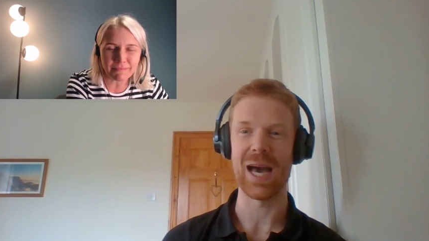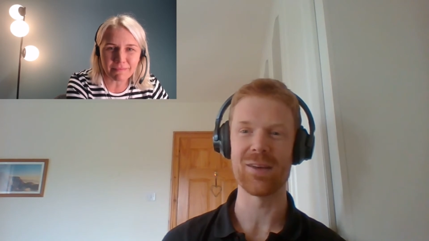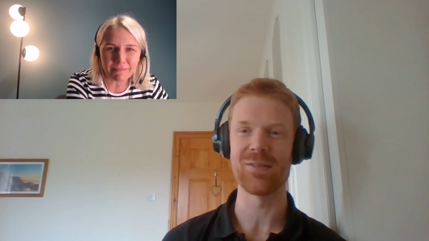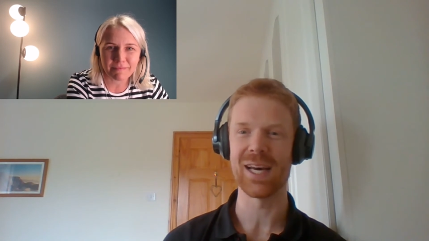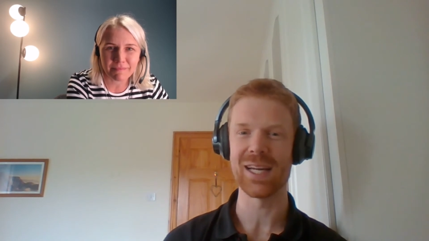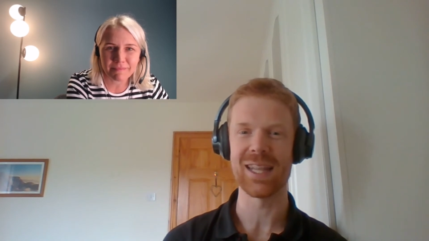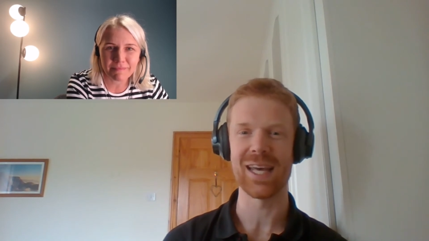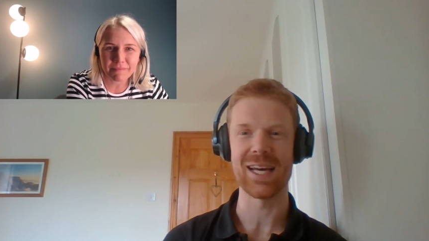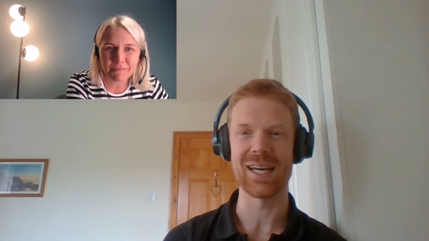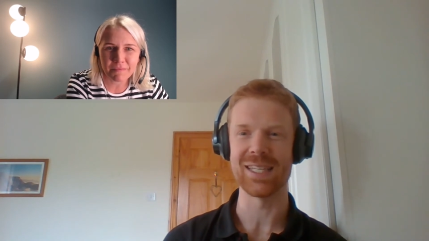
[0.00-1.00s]
Speaker 1: back of that,
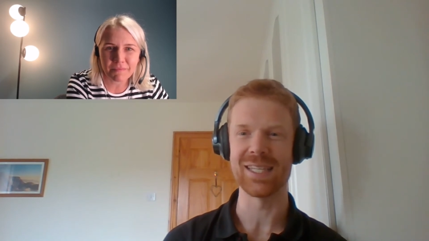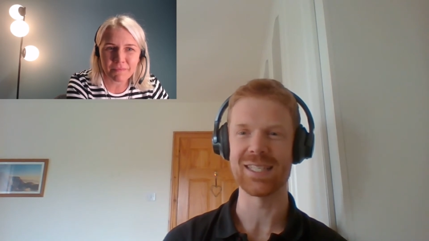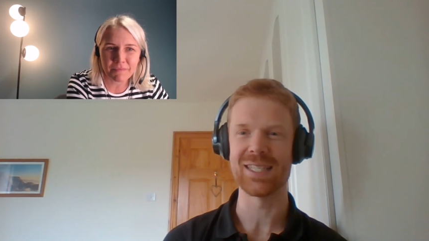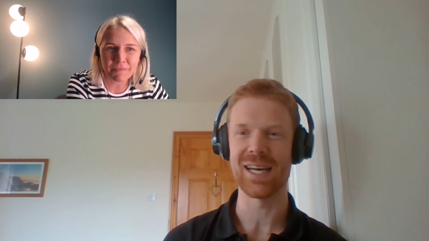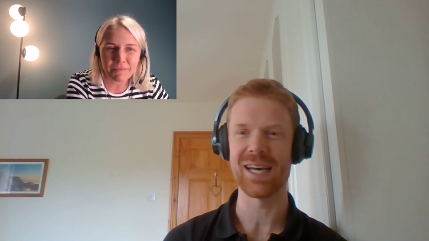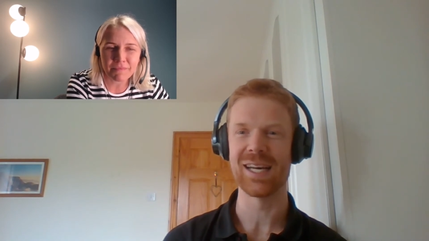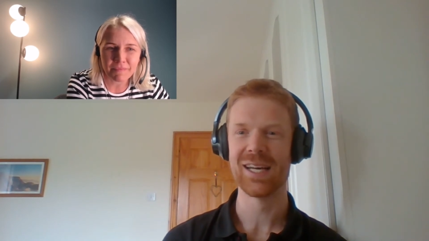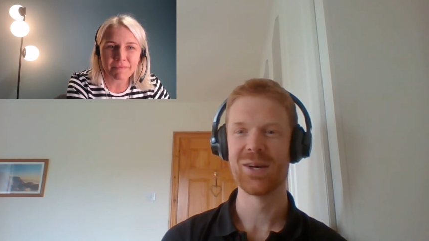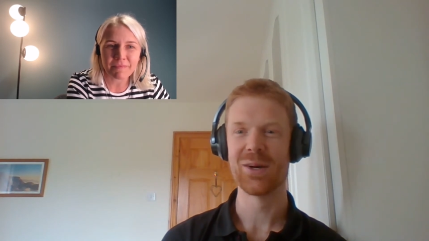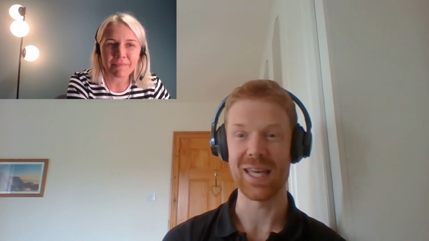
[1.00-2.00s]
then I did uh,
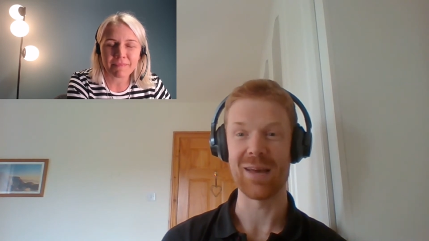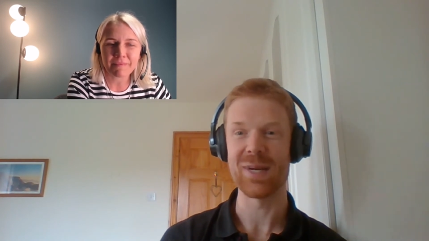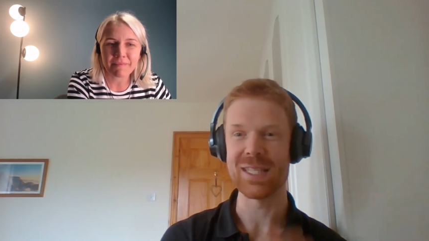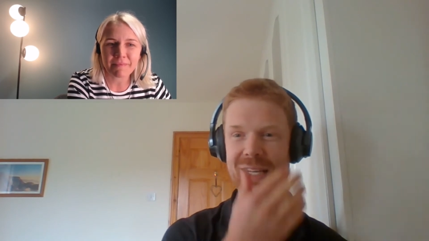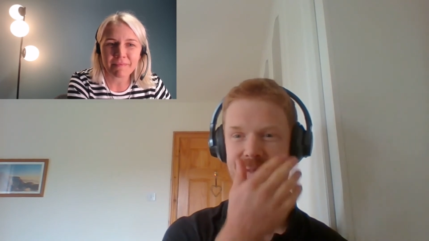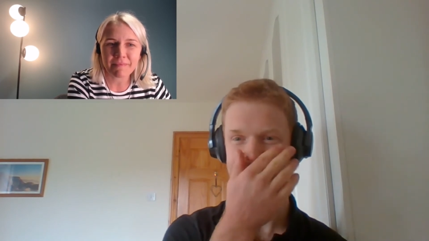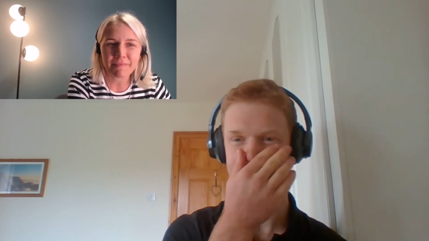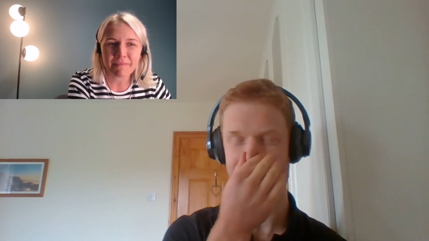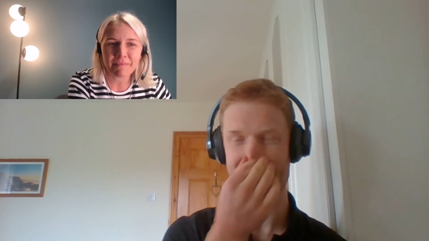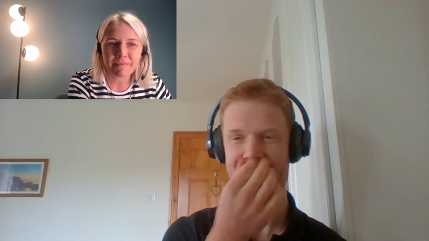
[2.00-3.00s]
get myself a
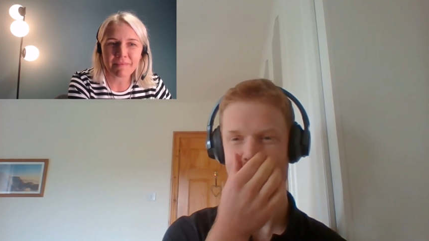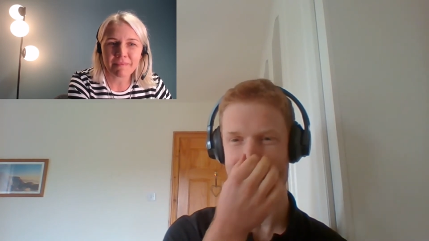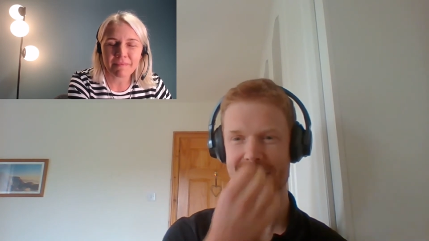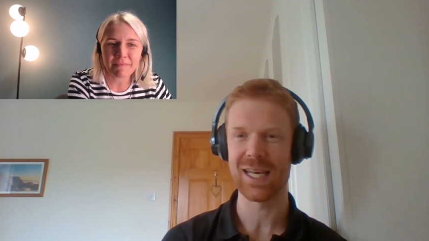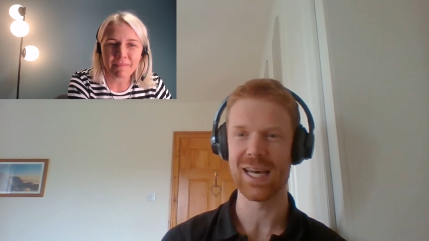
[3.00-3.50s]
standing desk.